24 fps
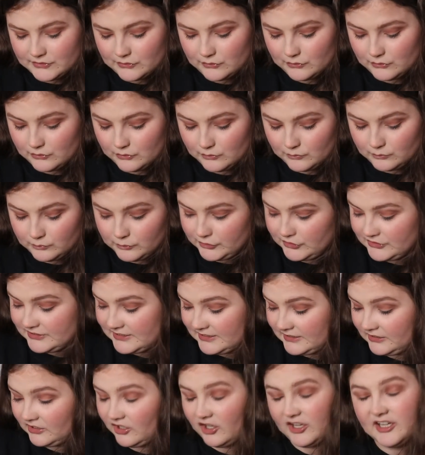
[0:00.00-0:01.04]
or what you
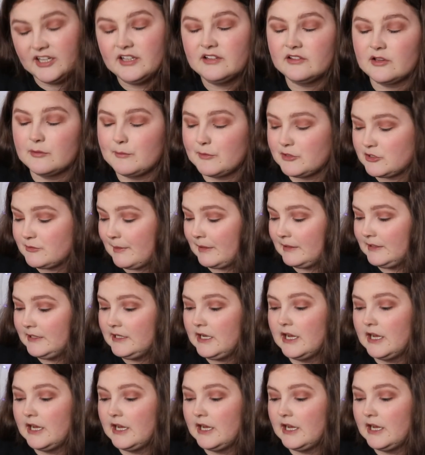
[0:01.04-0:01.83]
didn't like so much about it.